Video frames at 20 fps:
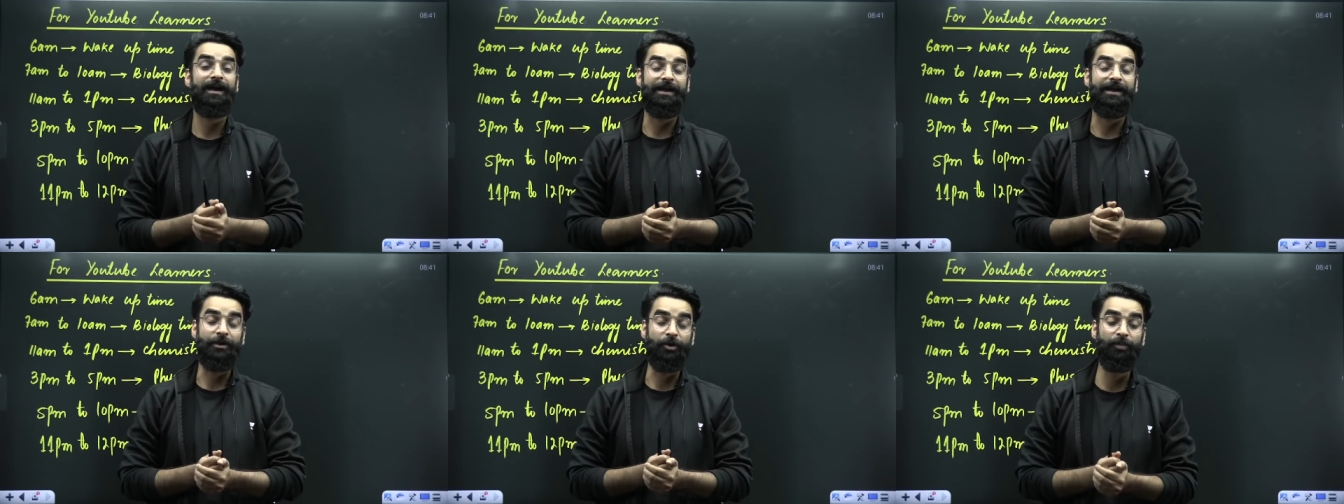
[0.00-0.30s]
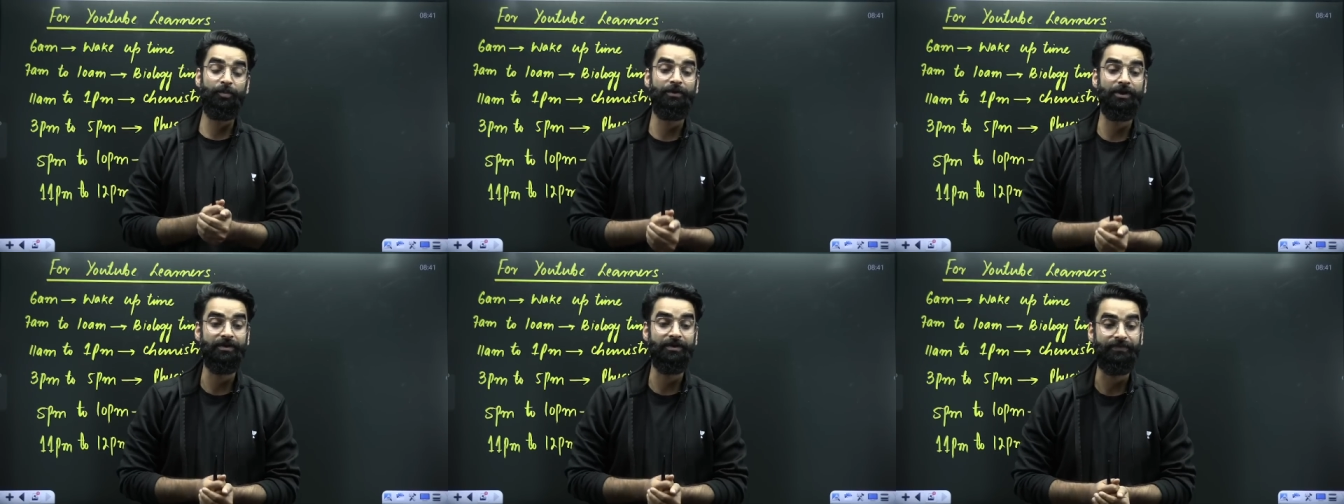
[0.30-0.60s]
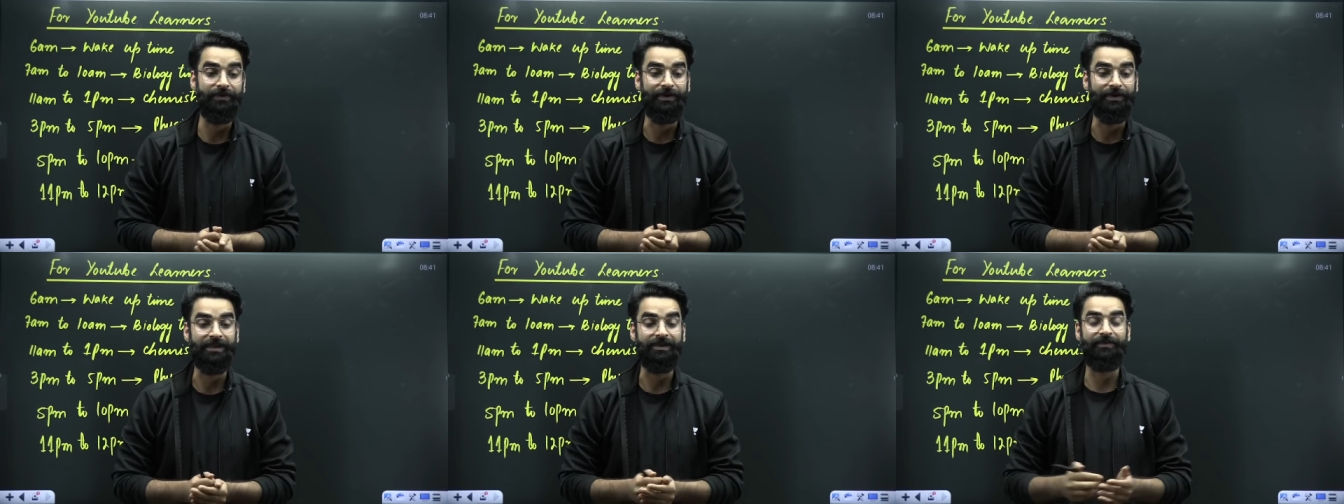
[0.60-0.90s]
I hope all of you
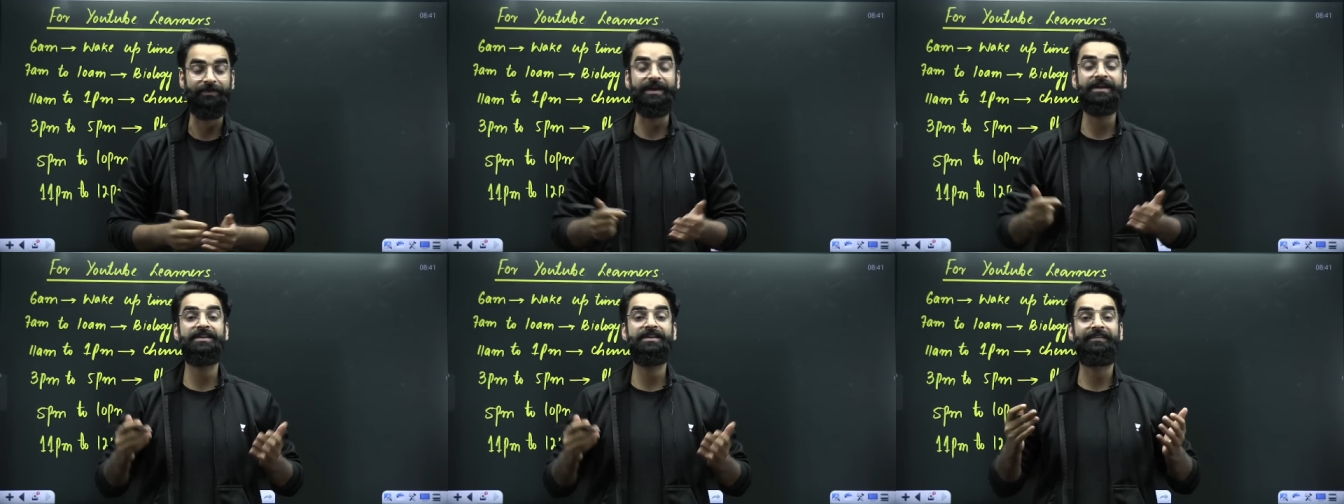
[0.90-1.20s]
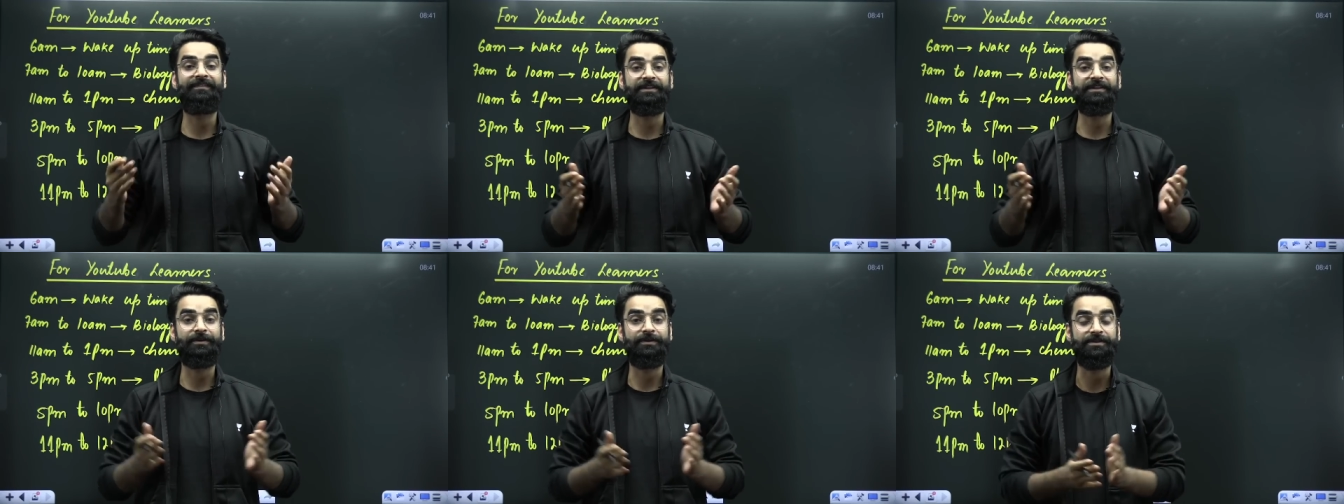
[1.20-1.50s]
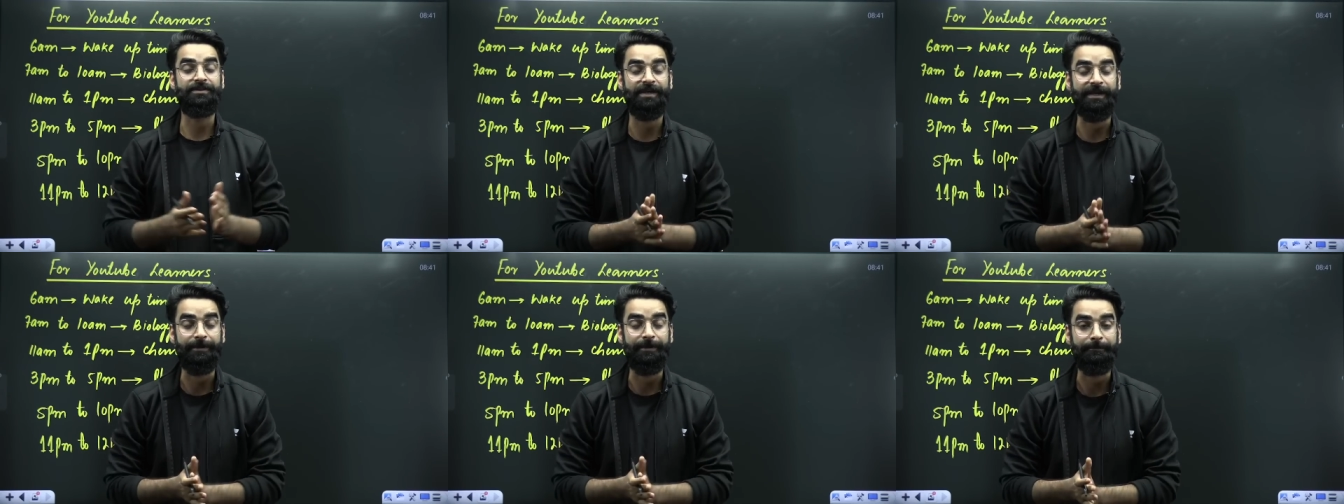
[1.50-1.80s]
are doing great, having a good
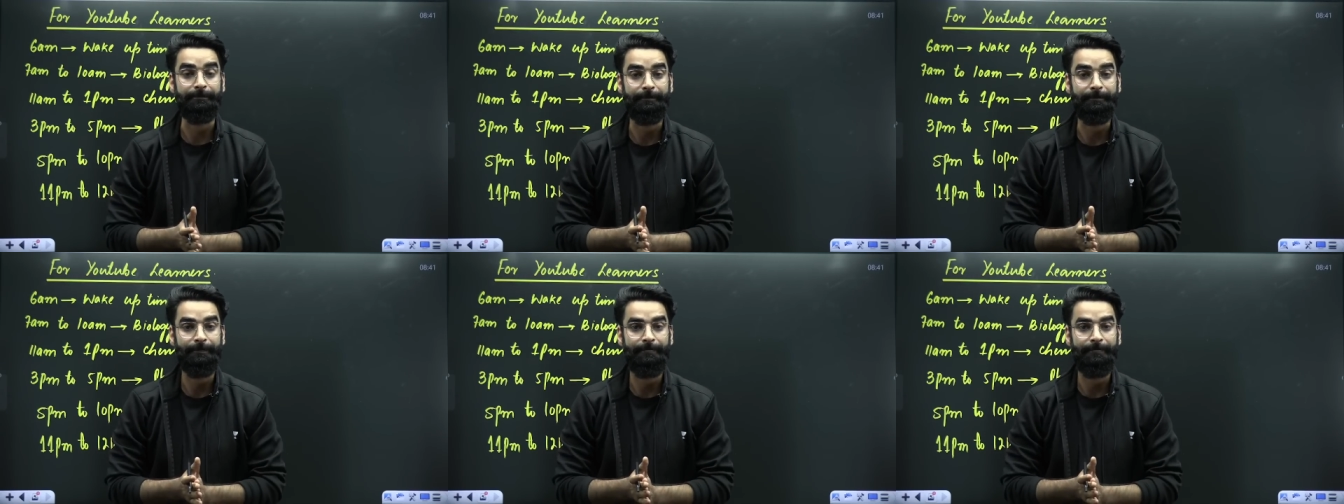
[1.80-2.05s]
time.